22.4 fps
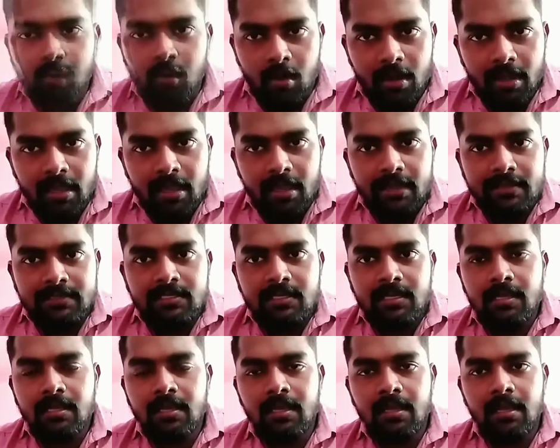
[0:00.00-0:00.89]
Okay guys,
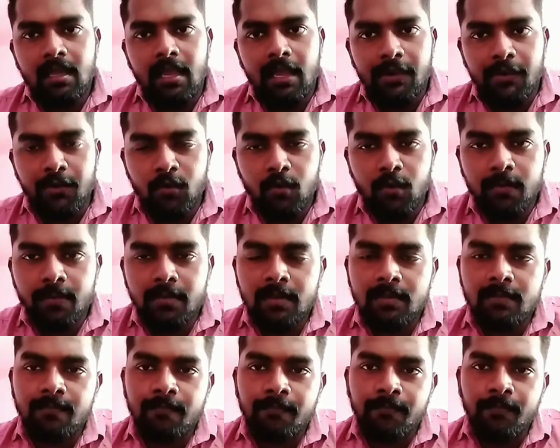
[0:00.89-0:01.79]
I hope
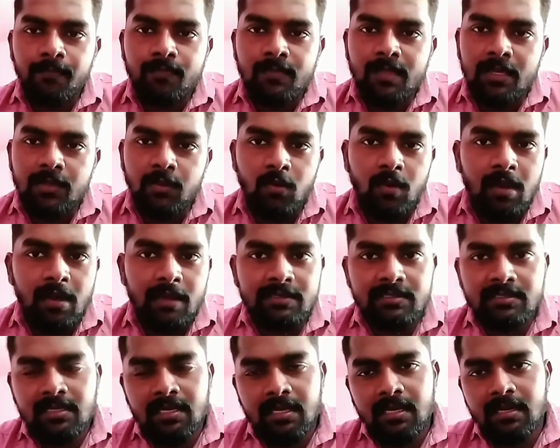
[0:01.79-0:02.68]
you
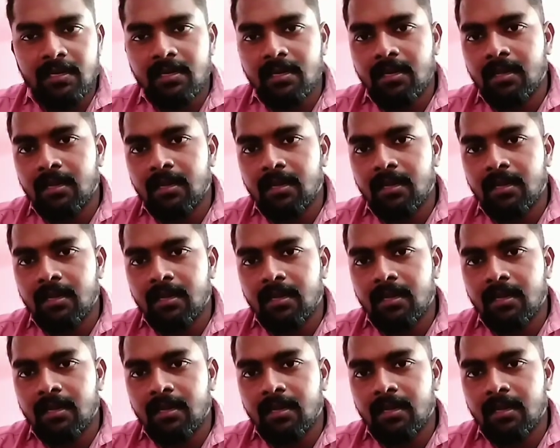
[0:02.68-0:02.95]
guys are